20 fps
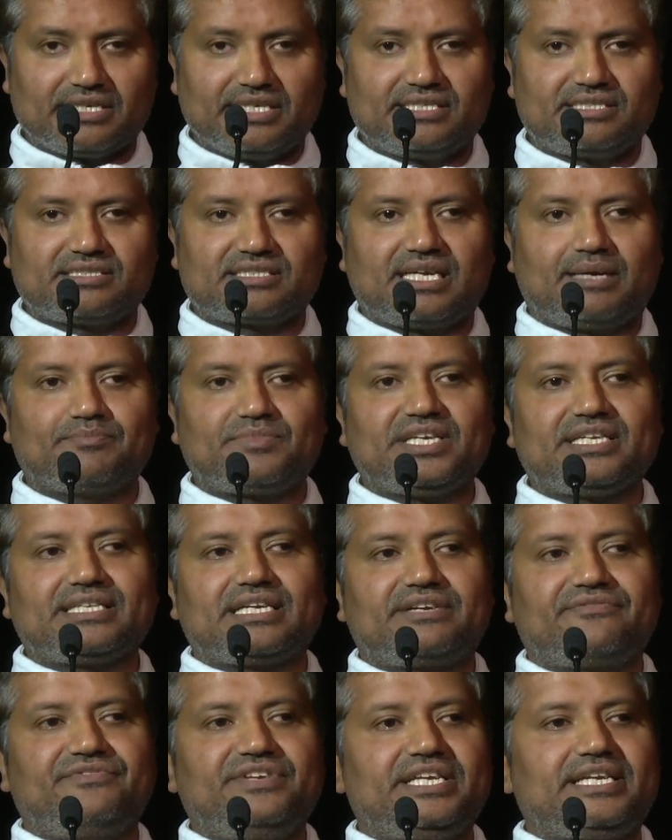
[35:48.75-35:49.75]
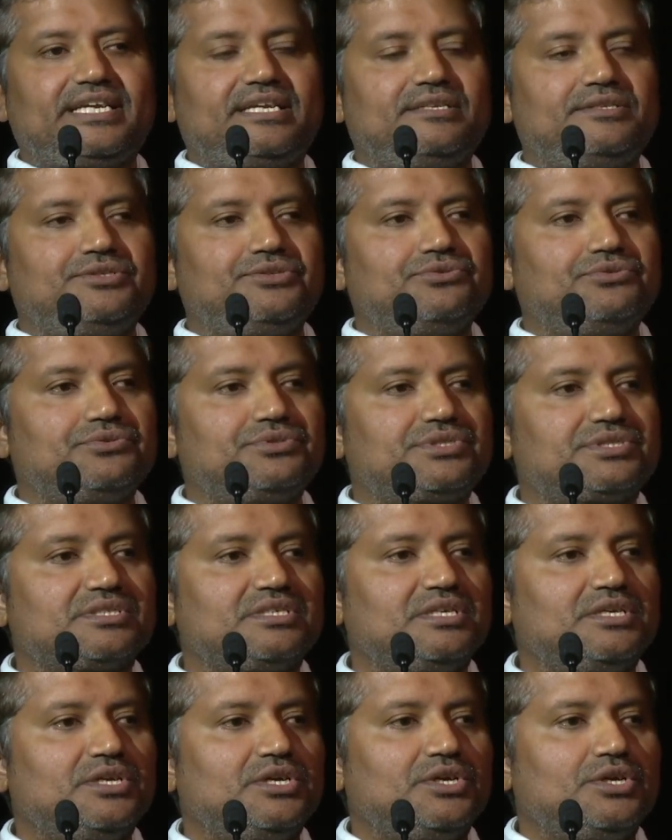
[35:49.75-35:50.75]
It's something that we can use
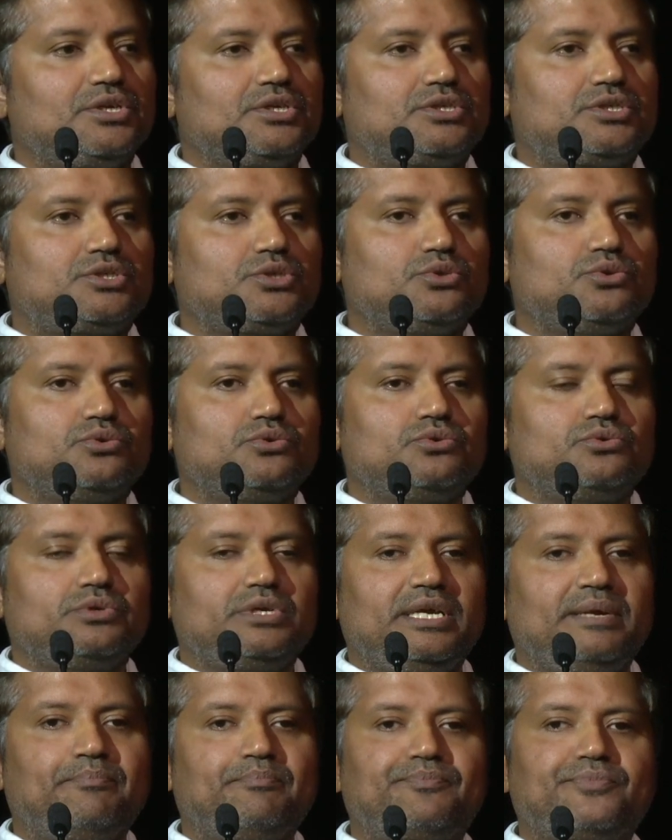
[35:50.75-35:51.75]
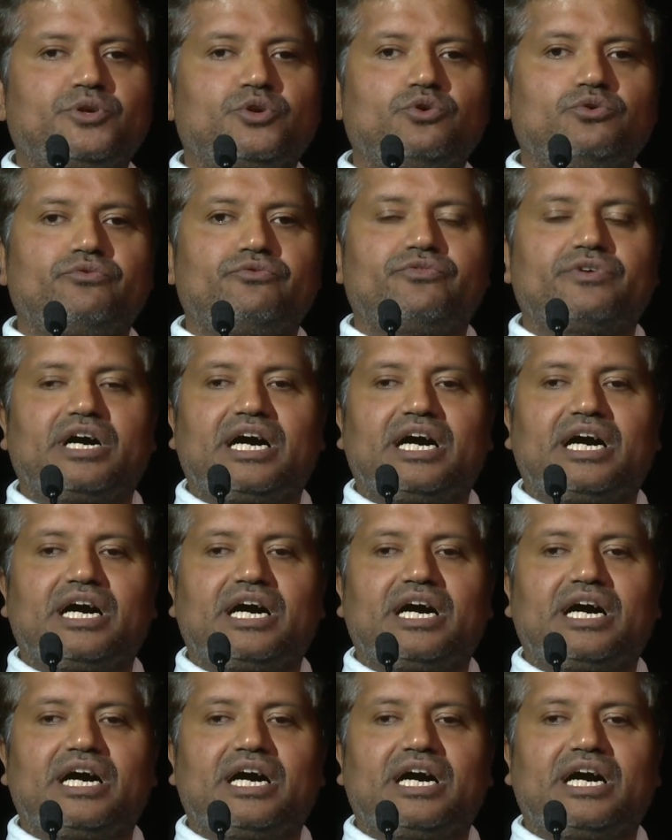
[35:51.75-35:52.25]
to improve